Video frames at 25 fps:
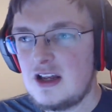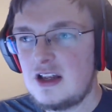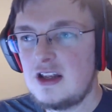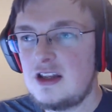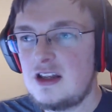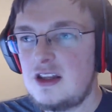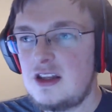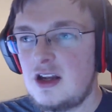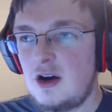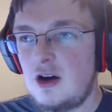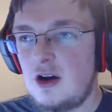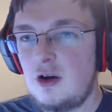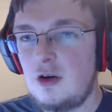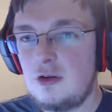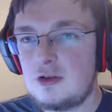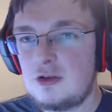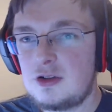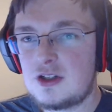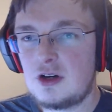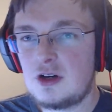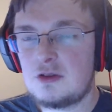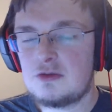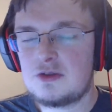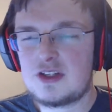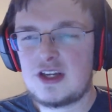No,
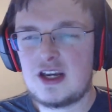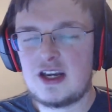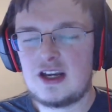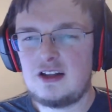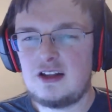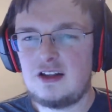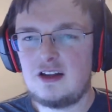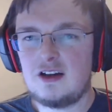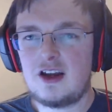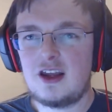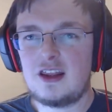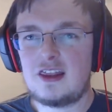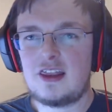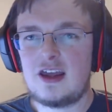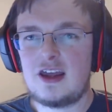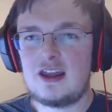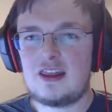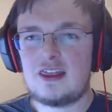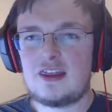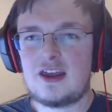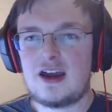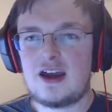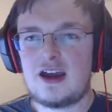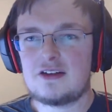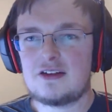don't take a look at that
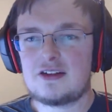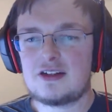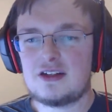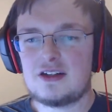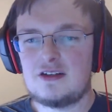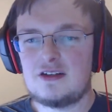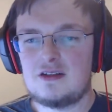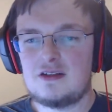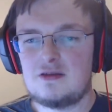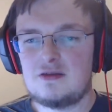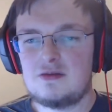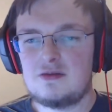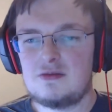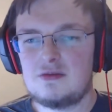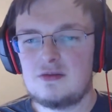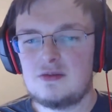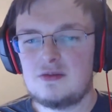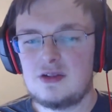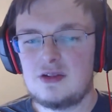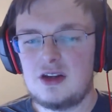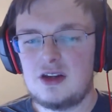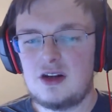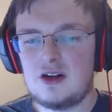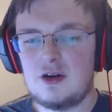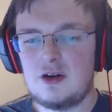thousand,
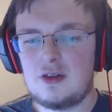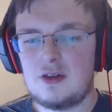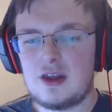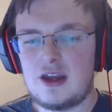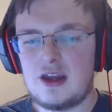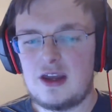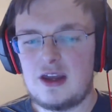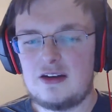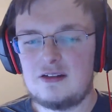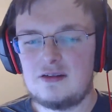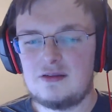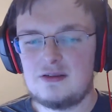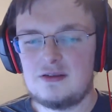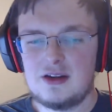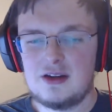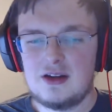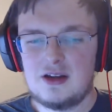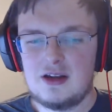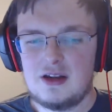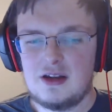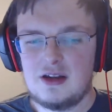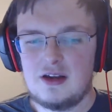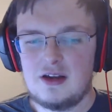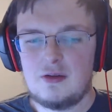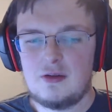you know, that
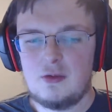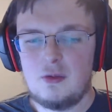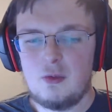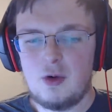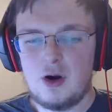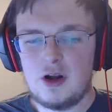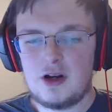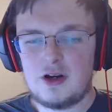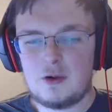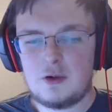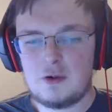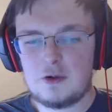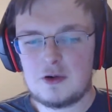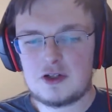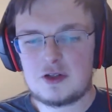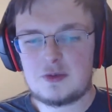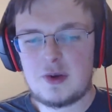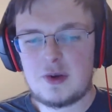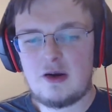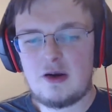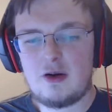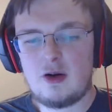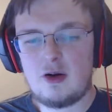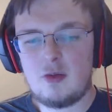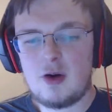one
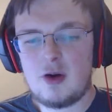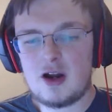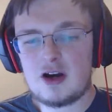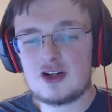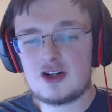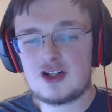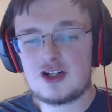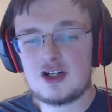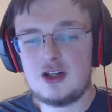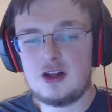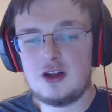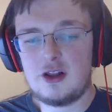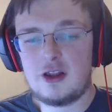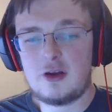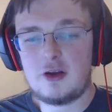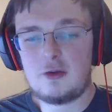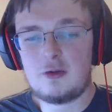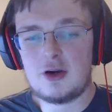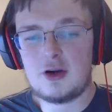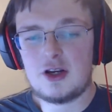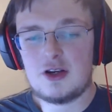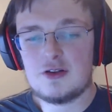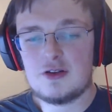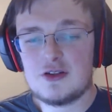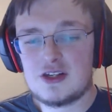horsepower water chiller they were
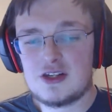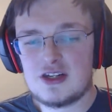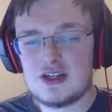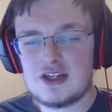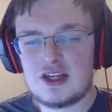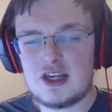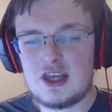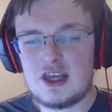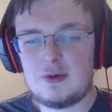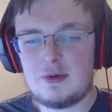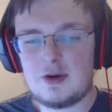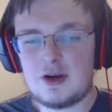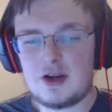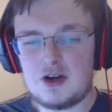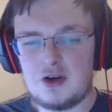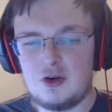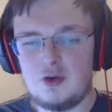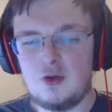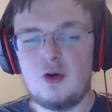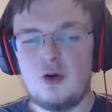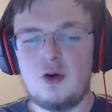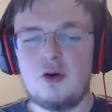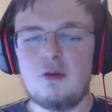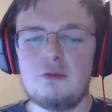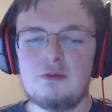using to keep it
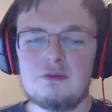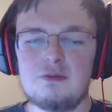cool.